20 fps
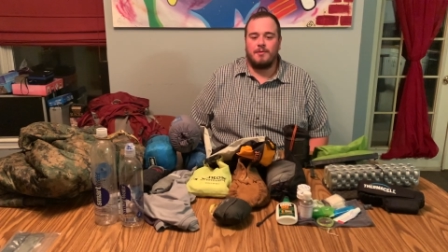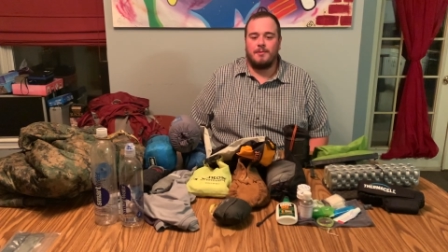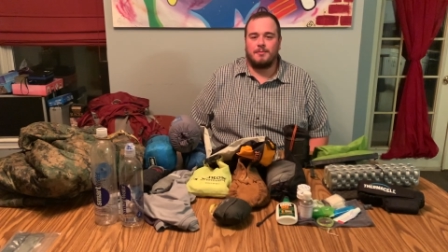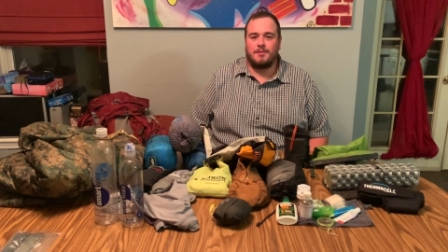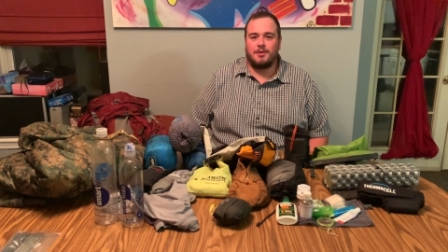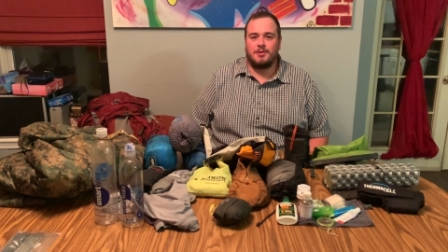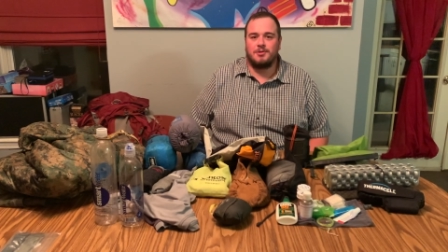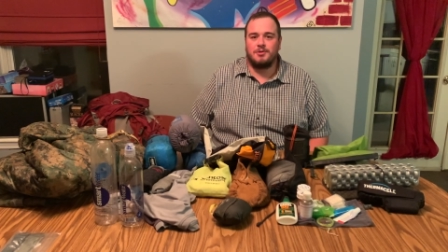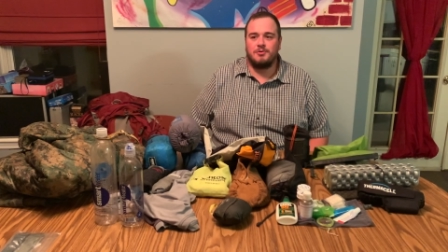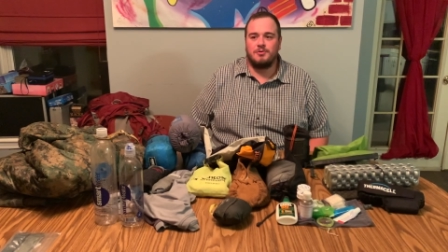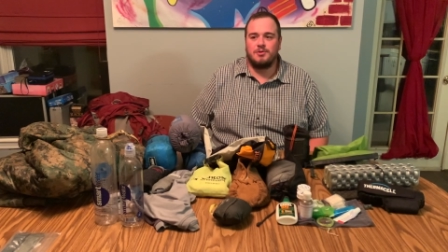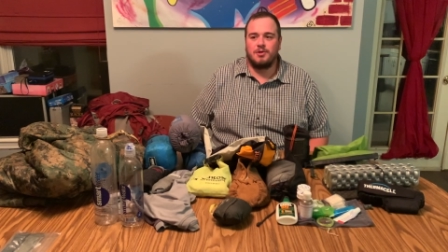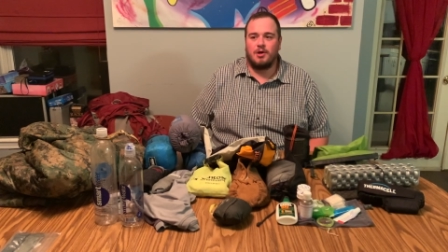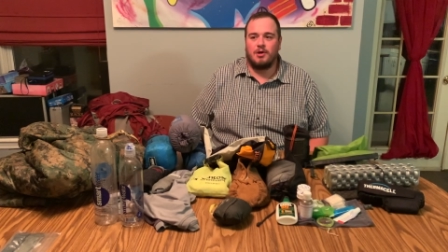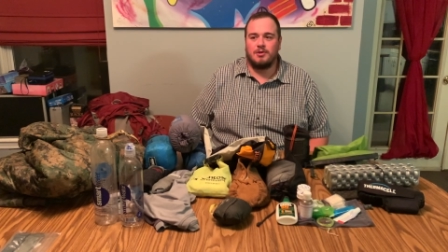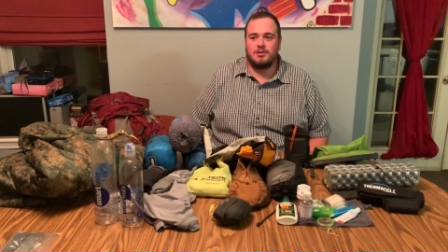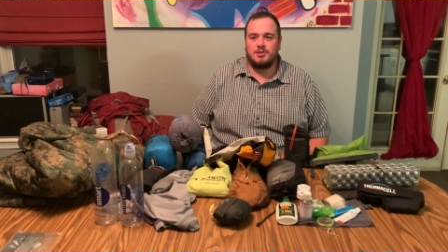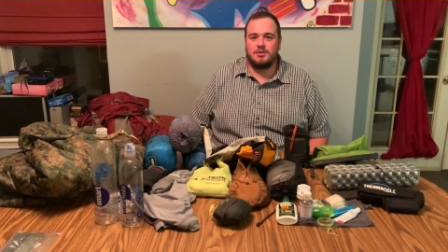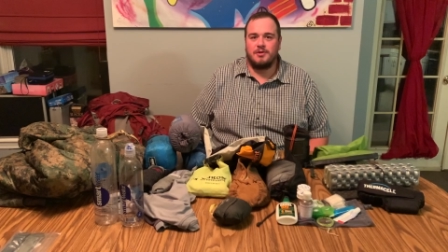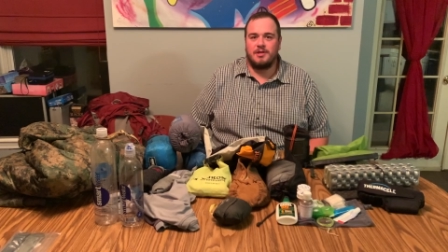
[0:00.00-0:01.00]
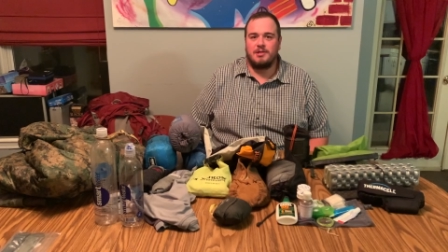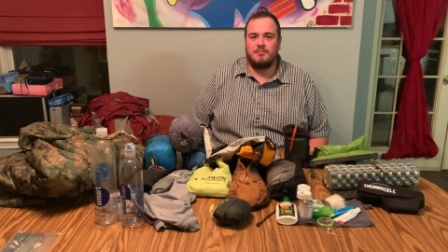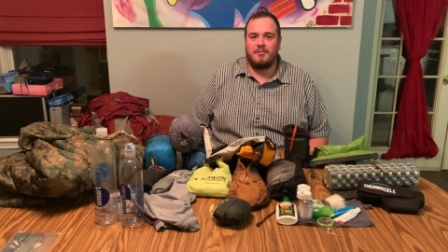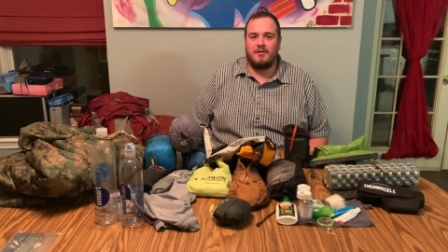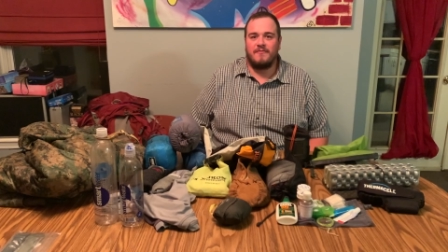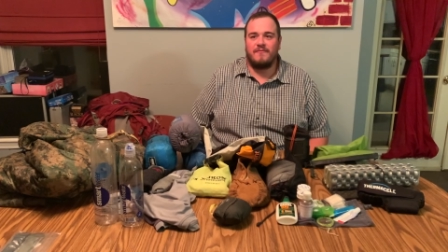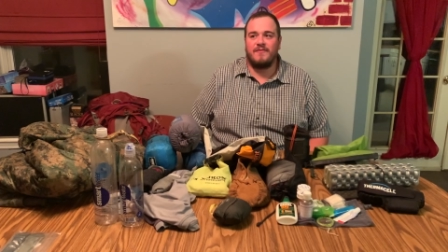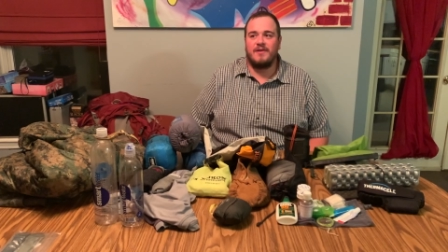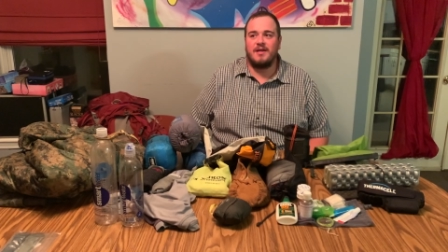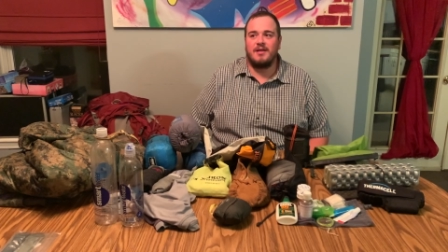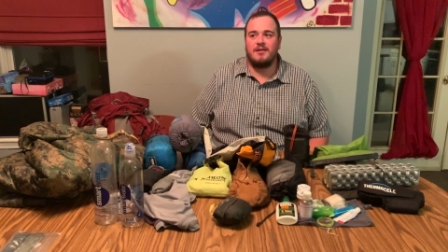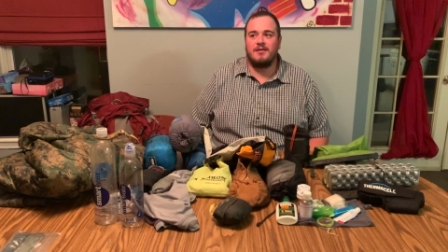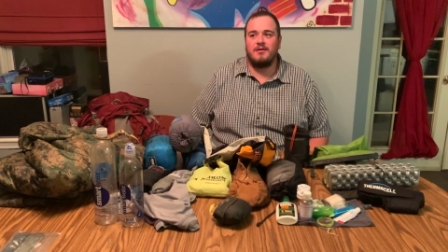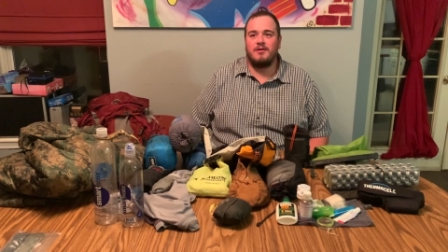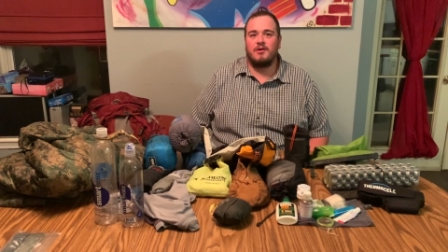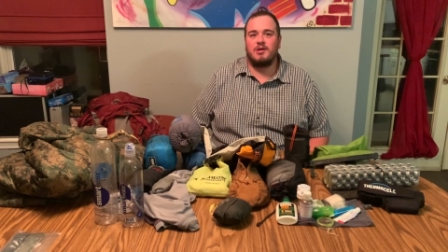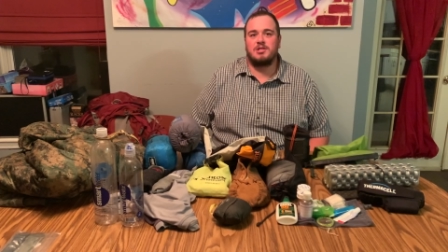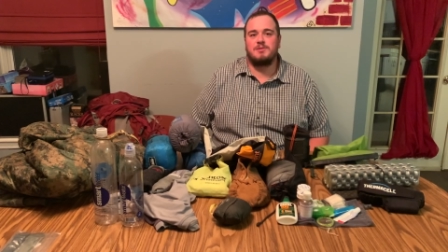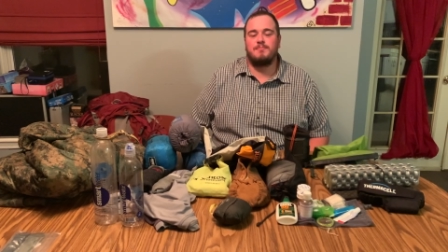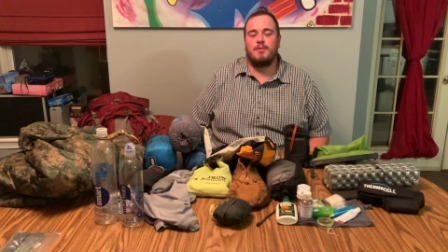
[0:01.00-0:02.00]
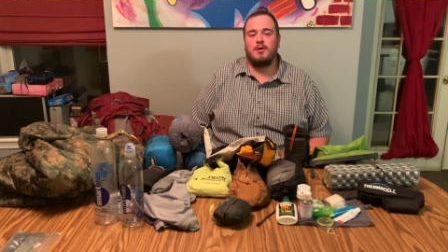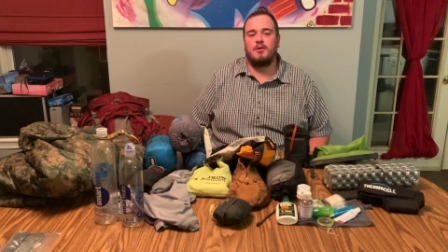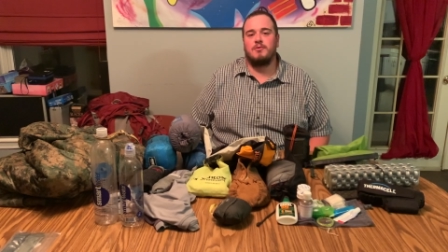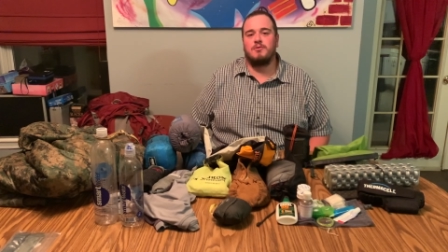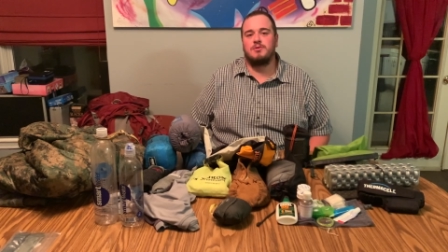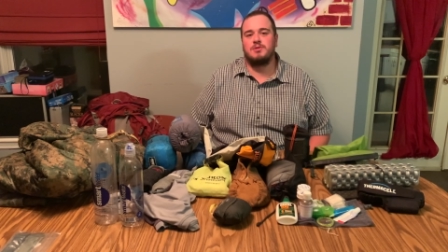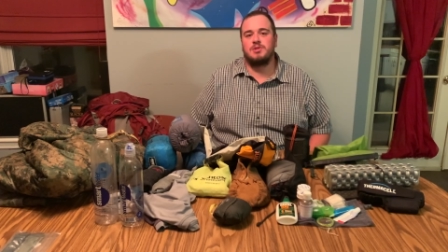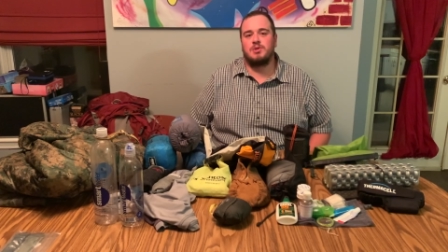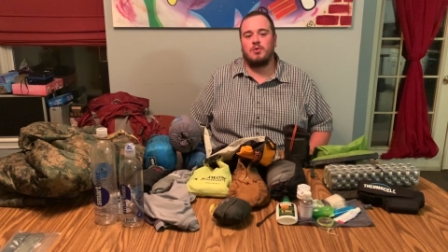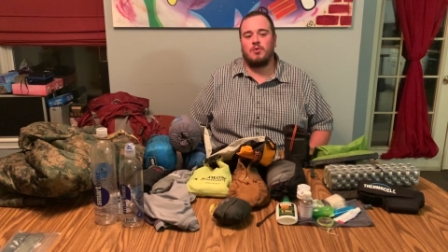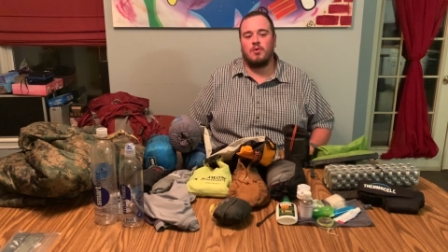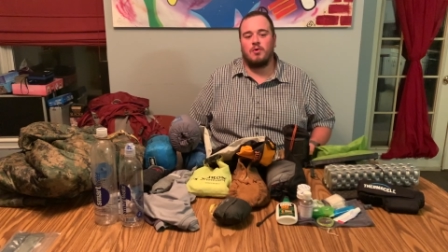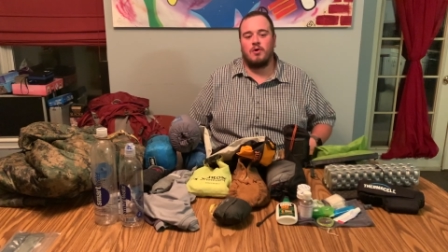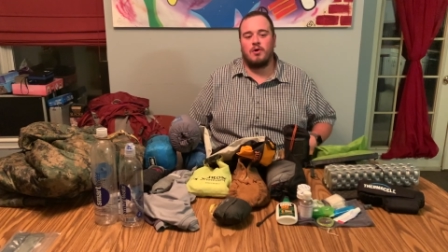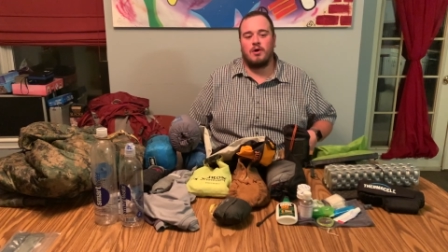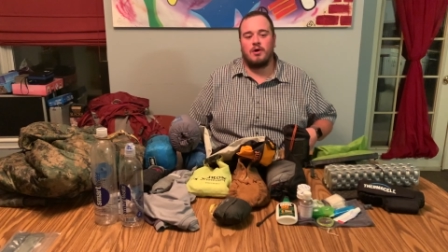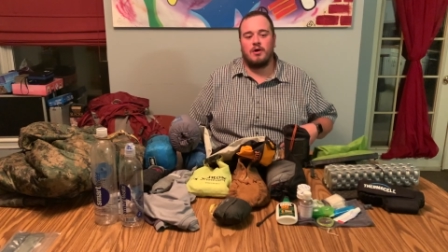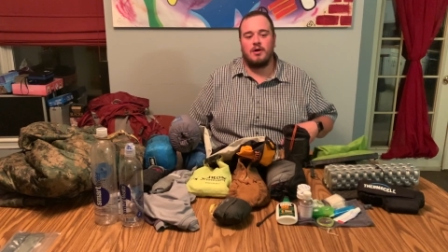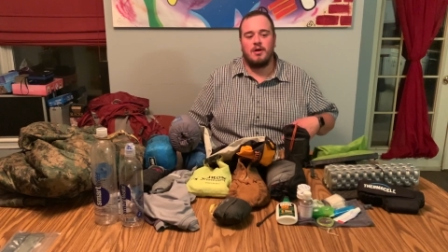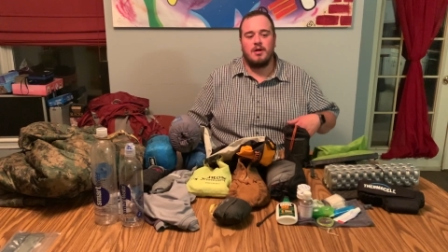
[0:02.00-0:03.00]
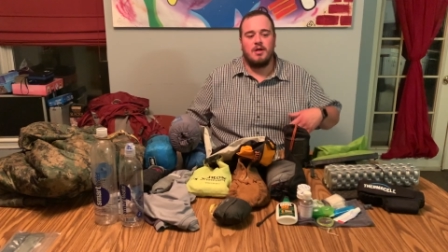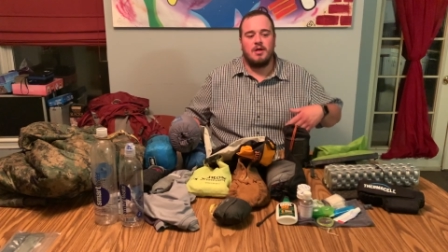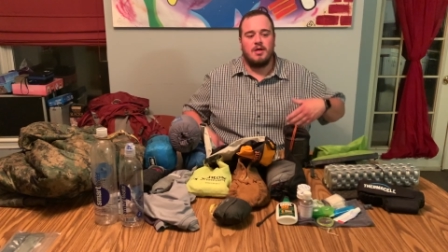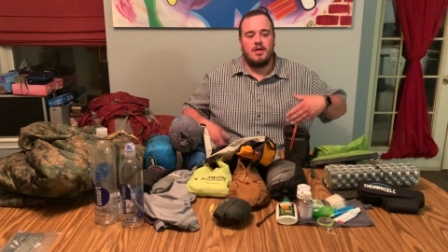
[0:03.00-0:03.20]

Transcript: I'm a little too tall, so either my feet are exposed or